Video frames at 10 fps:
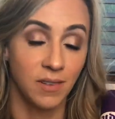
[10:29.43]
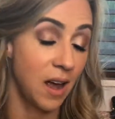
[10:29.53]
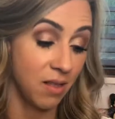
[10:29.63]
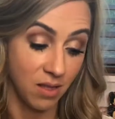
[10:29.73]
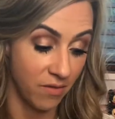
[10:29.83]

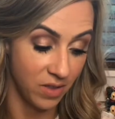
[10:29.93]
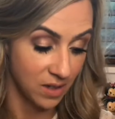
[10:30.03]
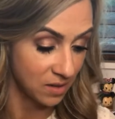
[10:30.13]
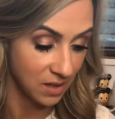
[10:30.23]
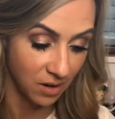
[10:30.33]
I love
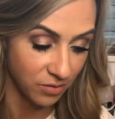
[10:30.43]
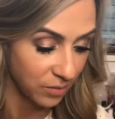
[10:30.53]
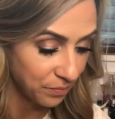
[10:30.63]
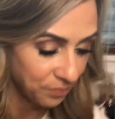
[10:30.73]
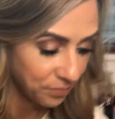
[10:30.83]
this stuff.
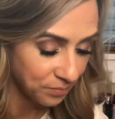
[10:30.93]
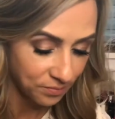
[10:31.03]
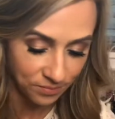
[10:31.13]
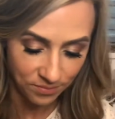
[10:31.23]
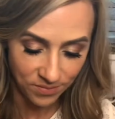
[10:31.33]

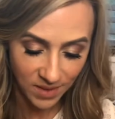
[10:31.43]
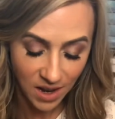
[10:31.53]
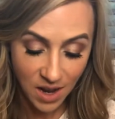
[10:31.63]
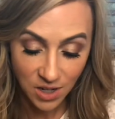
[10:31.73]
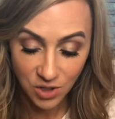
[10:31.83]

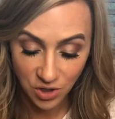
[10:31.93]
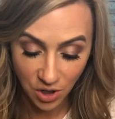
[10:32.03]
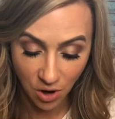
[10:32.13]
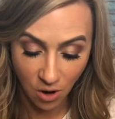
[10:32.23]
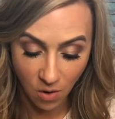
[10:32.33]

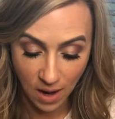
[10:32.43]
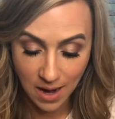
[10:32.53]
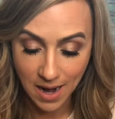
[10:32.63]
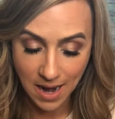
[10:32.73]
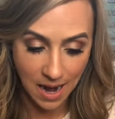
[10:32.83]
So
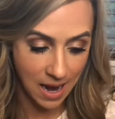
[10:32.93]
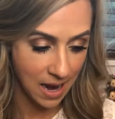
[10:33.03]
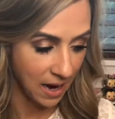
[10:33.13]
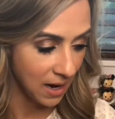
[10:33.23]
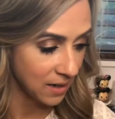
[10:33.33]

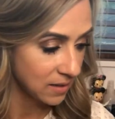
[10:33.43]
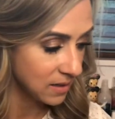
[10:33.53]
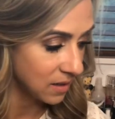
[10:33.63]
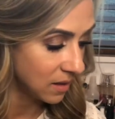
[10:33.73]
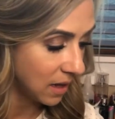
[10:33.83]

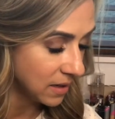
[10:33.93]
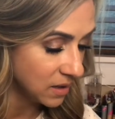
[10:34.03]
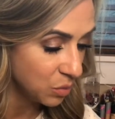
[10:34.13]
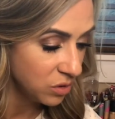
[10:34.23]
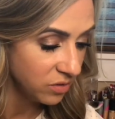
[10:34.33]
next,
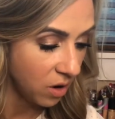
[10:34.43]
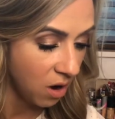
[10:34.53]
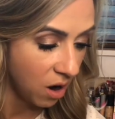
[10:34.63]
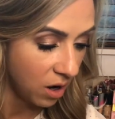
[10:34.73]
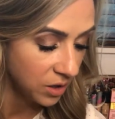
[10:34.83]
let's move
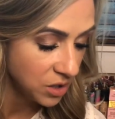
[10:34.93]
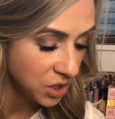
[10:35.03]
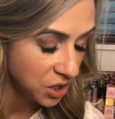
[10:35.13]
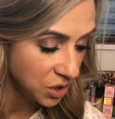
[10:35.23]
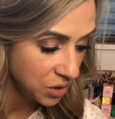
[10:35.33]
on
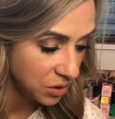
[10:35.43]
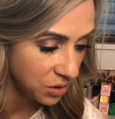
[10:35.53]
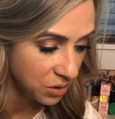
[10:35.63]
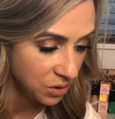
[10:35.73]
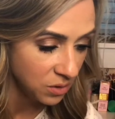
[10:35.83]

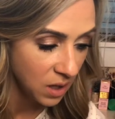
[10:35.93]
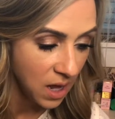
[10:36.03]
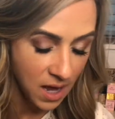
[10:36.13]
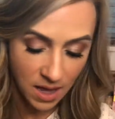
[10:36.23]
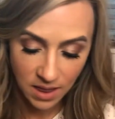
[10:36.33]
to
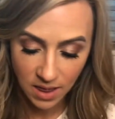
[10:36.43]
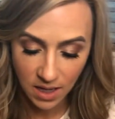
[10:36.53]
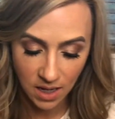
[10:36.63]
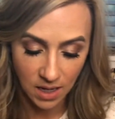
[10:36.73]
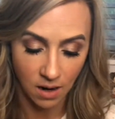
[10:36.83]

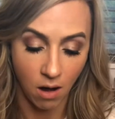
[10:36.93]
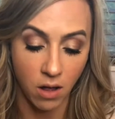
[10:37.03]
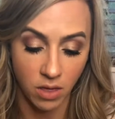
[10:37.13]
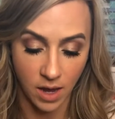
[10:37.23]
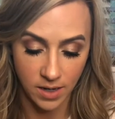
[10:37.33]
the
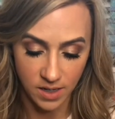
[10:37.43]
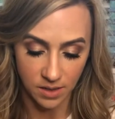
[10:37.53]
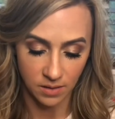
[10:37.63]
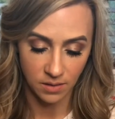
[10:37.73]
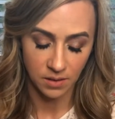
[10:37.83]
online
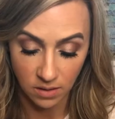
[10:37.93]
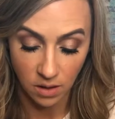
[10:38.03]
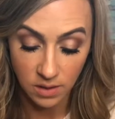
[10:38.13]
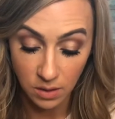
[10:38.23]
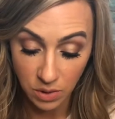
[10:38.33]
deals.
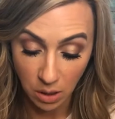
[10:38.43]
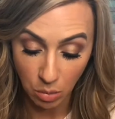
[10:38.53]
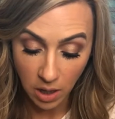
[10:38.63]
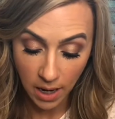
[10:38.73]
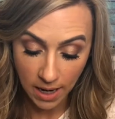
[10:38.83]
On
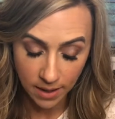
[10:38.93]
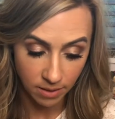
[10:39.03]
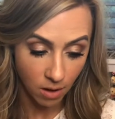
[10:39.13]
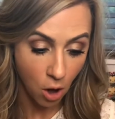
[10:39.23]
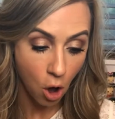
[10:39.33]
September
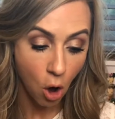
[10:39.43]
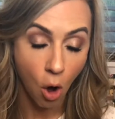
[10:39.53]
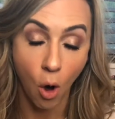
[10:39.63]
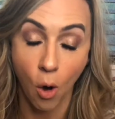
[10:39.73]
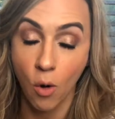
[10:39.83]
8th,
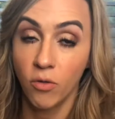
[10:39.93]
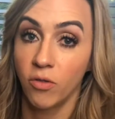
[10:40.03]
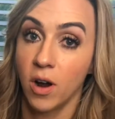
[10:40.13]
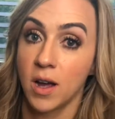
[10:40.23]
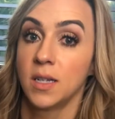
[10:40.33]

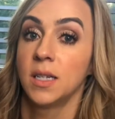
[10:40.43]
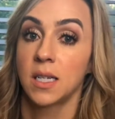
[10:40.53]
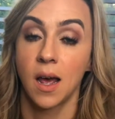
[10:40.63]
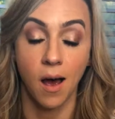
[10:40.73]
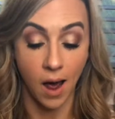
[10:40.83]
Ofra's
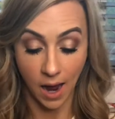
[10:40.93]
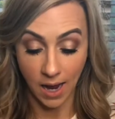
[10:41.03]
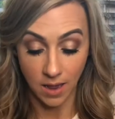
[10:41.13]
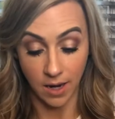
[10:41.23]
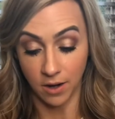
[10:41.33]

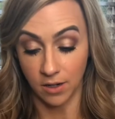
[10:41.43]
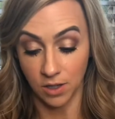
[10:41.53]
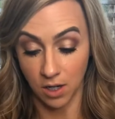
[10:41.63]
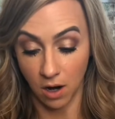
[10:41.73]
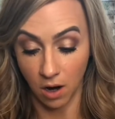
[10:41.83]

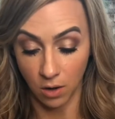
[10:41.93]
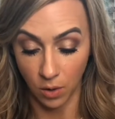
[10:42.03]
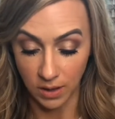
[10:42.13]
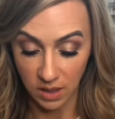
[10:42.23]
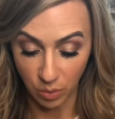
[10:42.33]
highlighters are
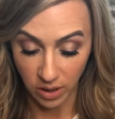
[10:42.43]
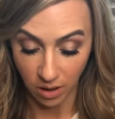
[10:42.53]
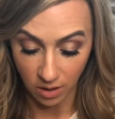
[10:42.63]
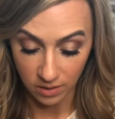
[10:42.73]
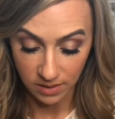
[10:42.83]
going to be
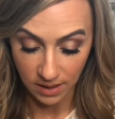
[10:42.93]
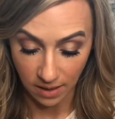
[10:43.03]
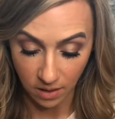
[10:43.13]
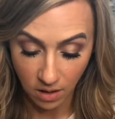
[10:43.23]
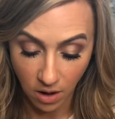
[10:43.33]
on
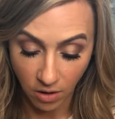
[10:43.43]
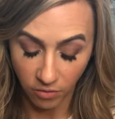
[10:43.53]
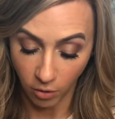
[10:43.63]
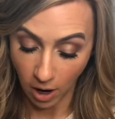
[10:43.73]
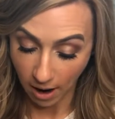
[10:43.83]
sale
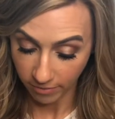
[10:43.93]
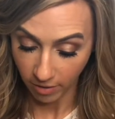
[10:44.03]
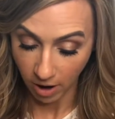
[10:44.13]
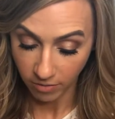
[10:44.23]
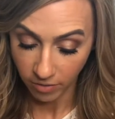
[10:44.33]
for half
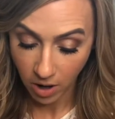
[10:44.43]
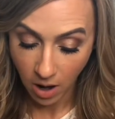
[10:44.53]
off.